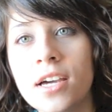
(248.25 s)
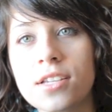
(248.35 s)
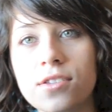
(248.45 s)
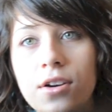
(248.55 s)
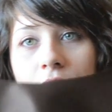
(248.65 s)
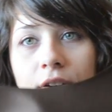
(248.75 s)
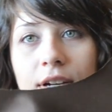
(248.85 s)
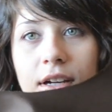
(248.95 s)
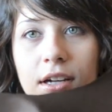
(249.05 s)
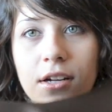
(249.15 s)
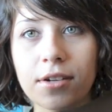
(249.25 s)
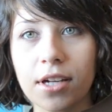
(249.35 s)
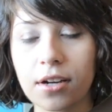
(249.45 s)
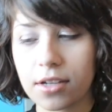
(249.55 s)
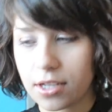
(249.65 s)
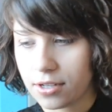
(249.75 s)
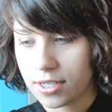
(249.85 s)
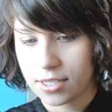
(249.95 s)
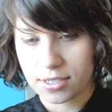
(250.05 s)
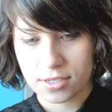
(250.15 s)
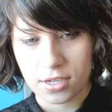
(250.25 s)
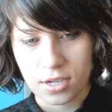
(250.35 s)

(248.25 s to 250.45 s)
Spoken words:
So here we go. Here is